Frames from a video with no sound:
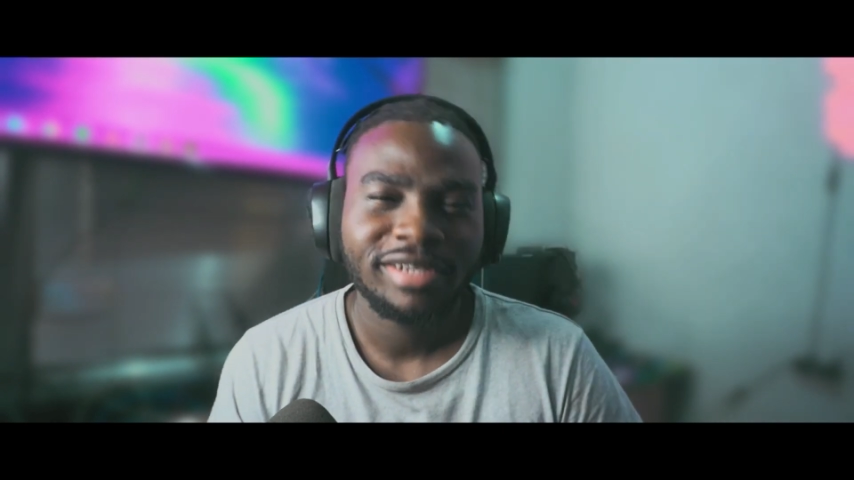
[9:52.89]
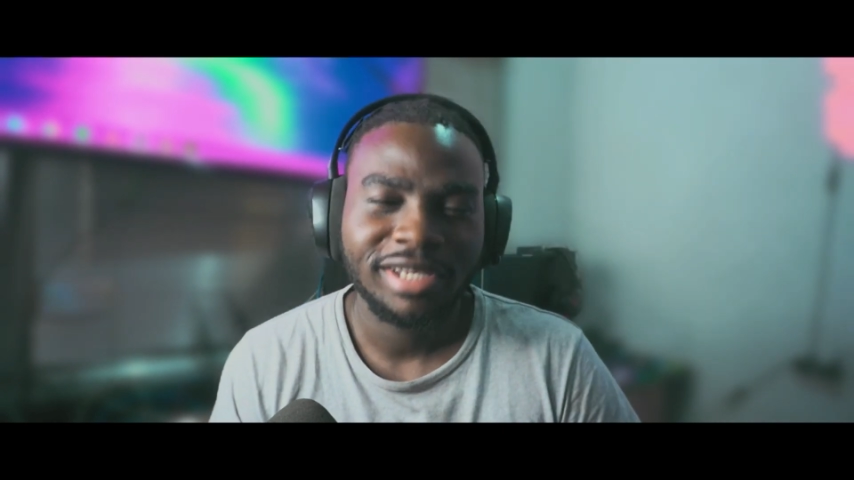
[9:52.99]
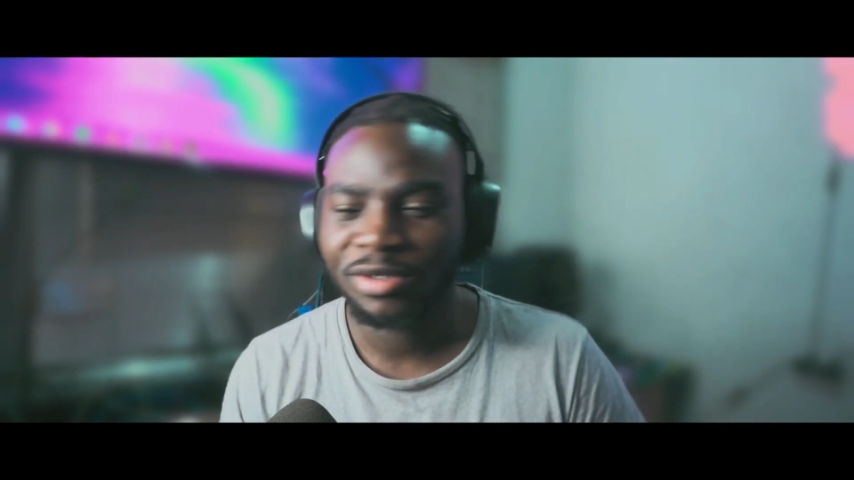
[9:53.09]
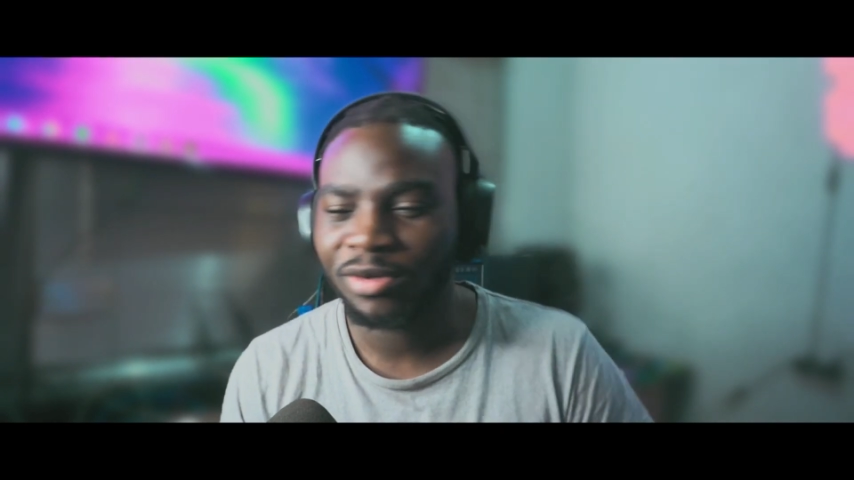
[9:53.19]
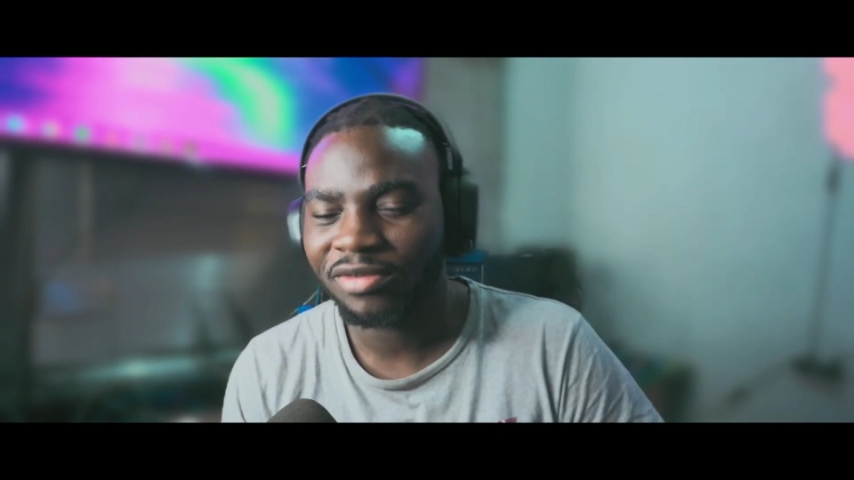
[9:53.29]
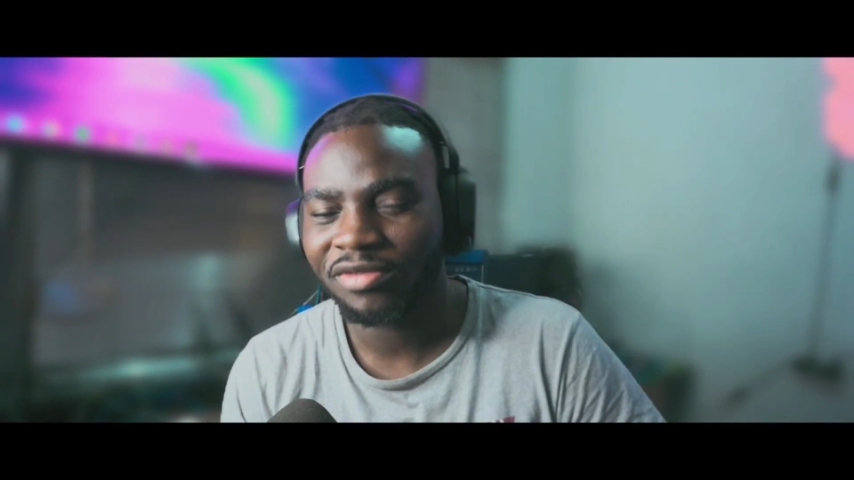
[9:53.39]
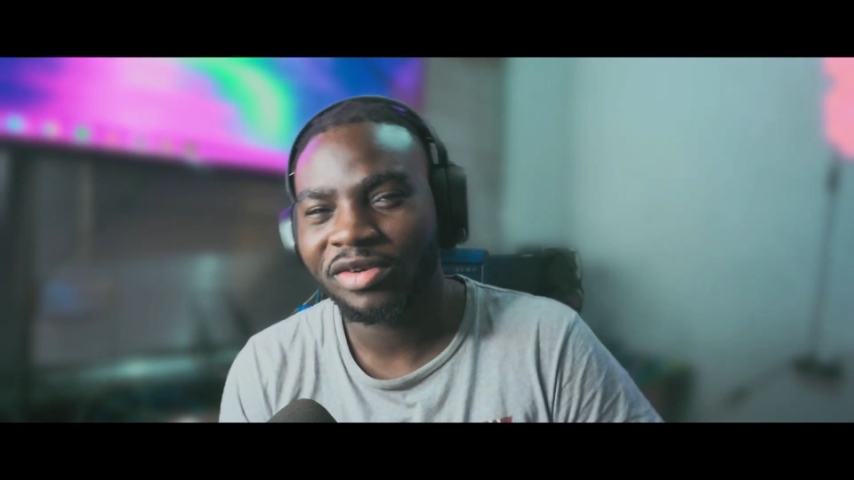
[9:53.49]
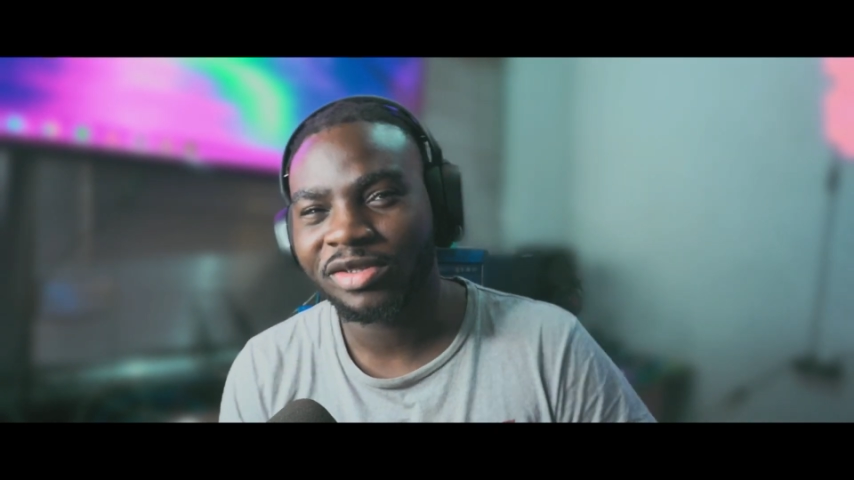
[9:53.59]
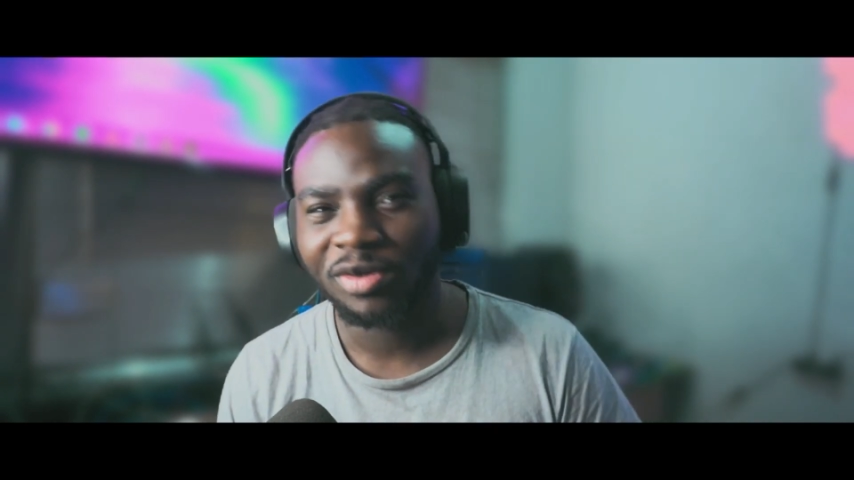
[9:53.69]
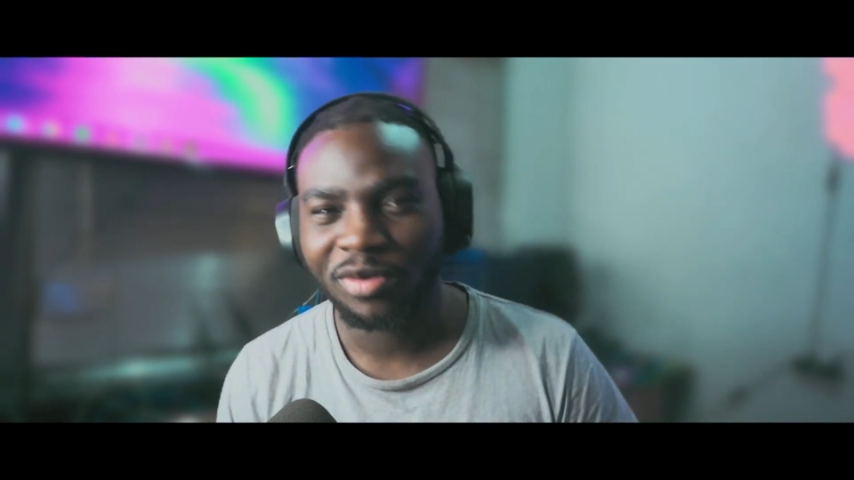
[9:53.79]
Scored the
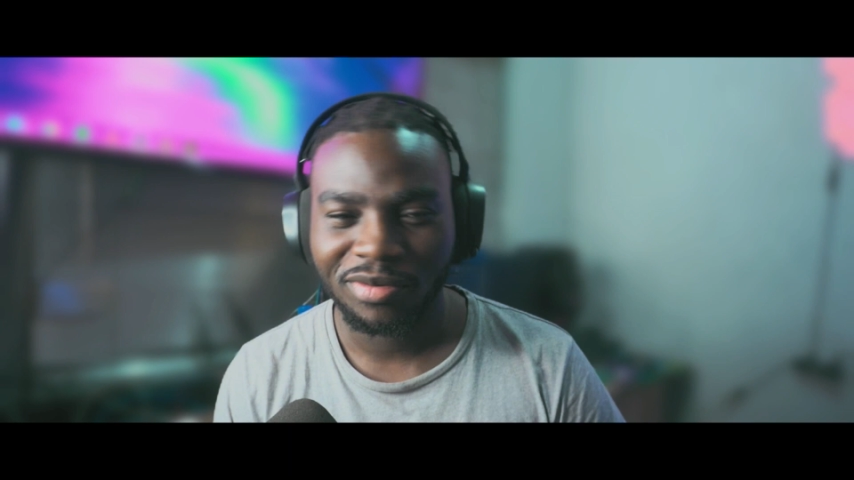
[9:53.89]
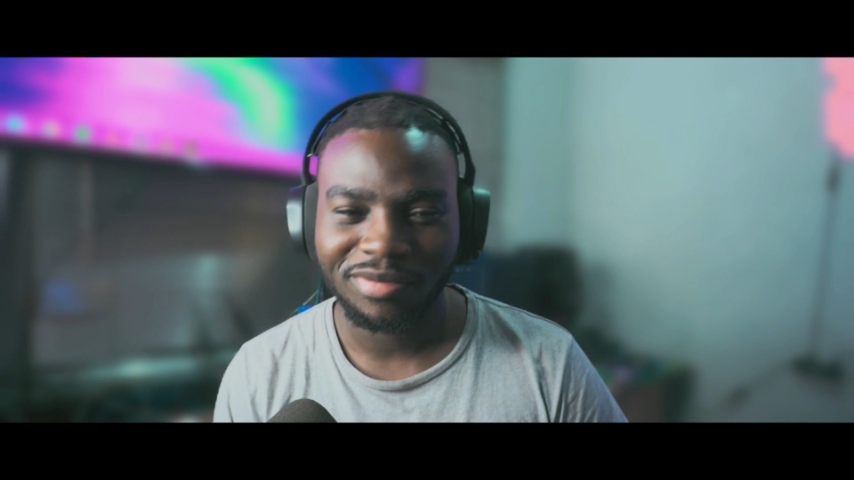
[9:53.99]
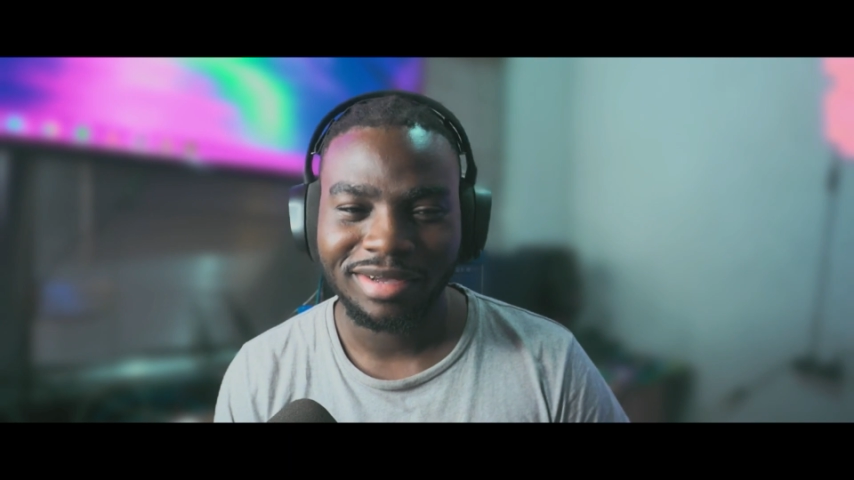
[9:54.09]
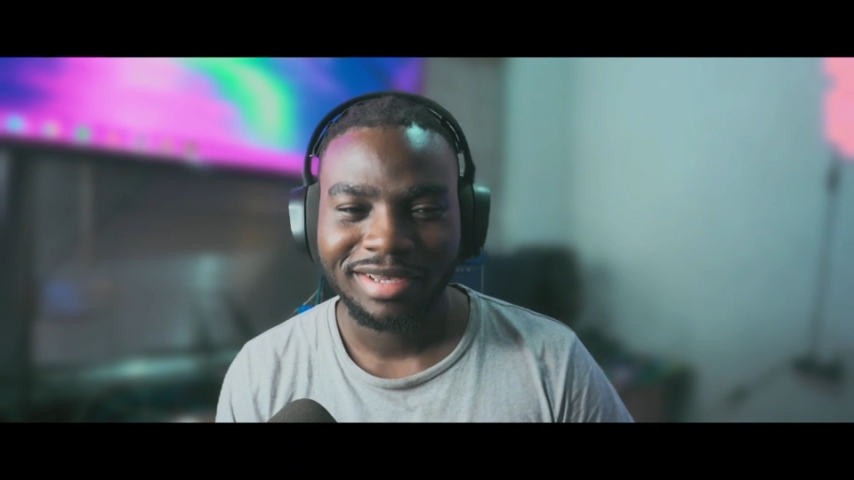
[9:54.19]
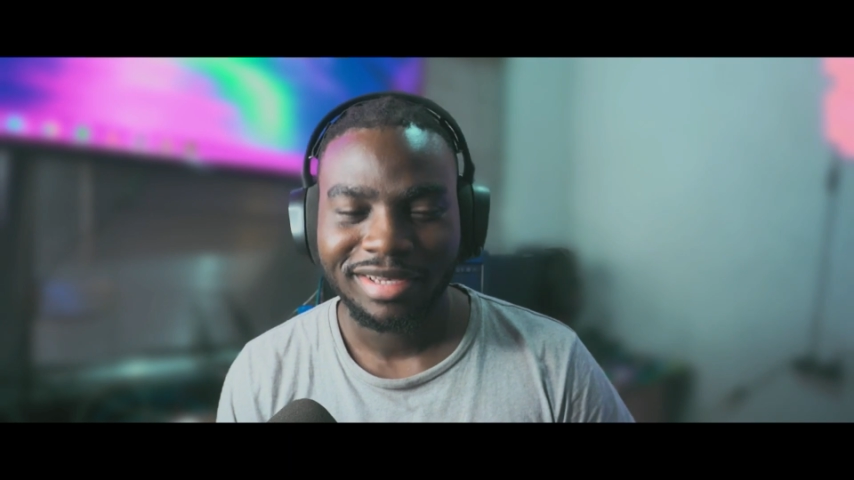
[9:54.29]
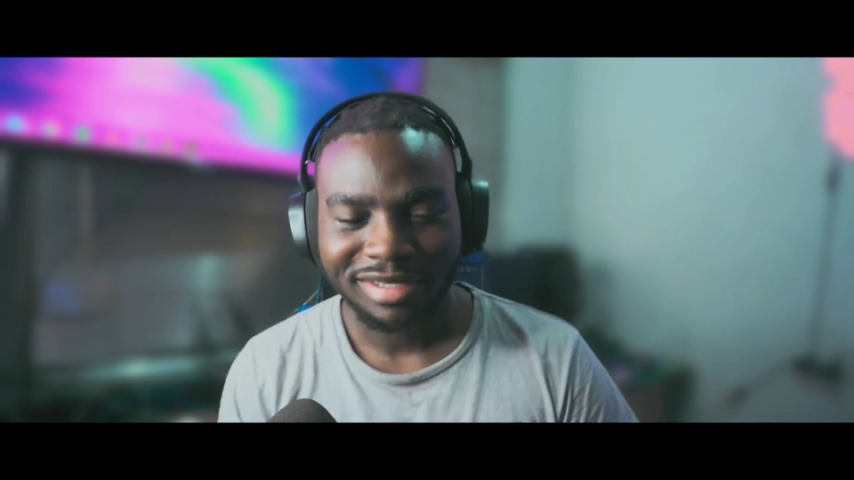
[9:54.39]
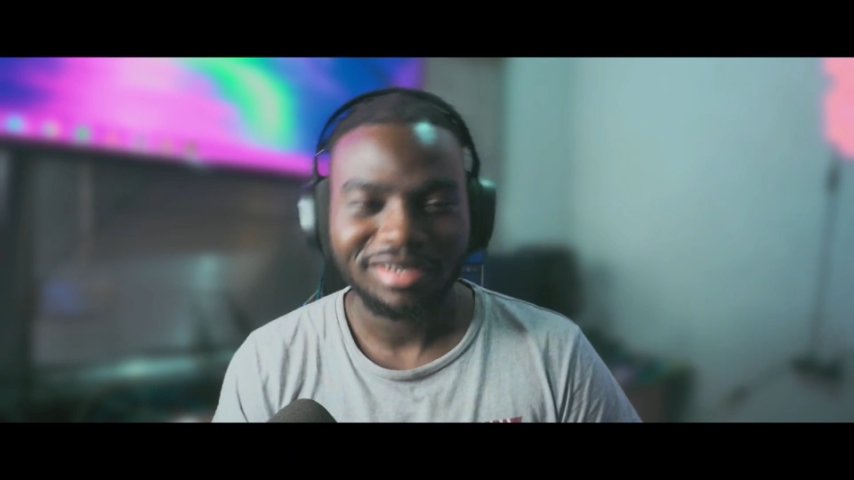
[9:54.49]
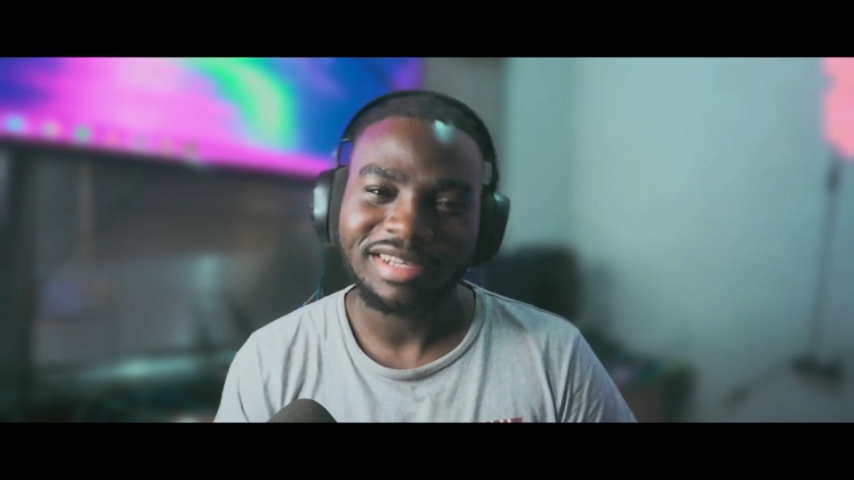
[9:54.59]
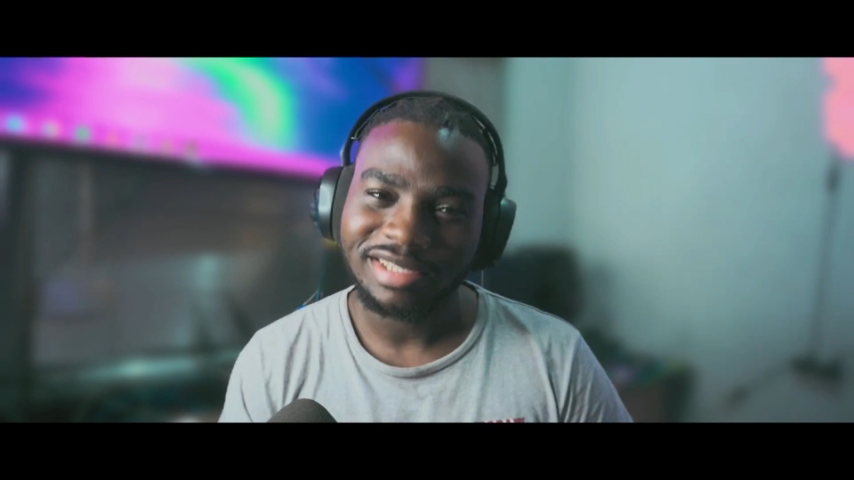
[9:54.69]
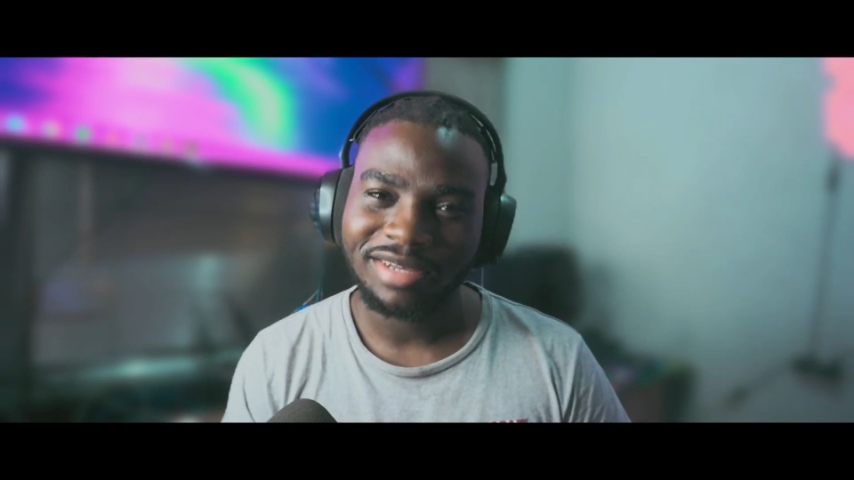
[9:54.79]
first goal. He
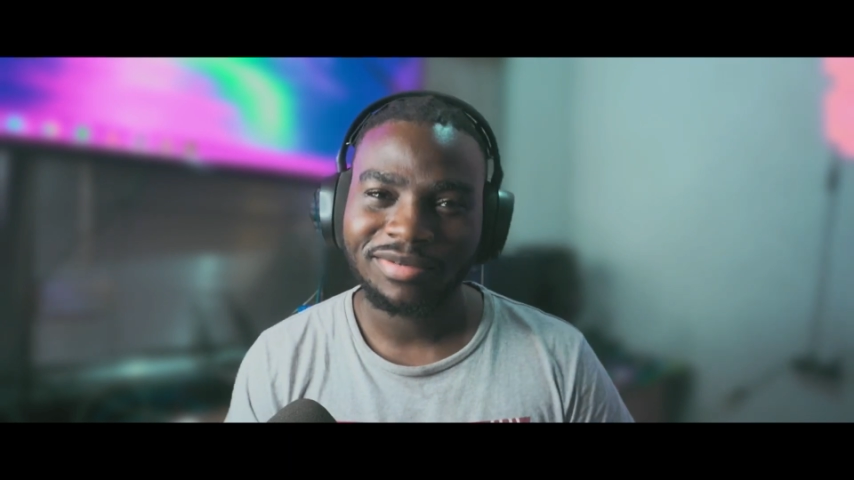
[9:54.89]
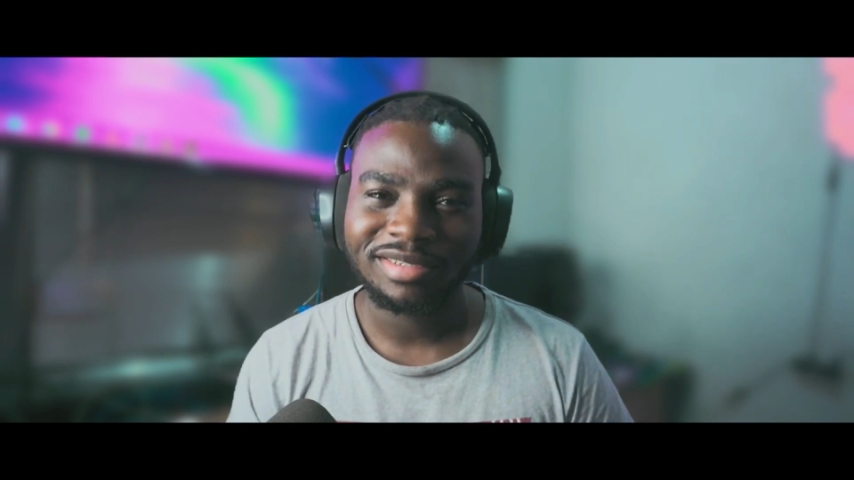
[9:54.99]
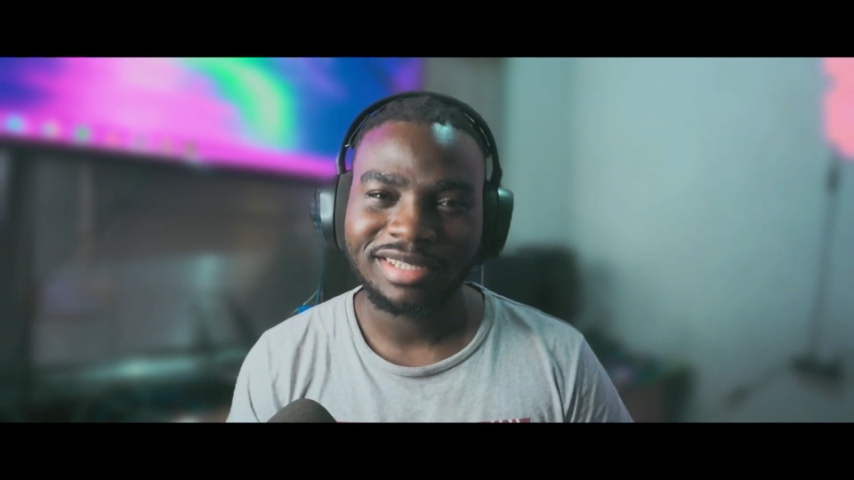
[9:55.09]
scored another one,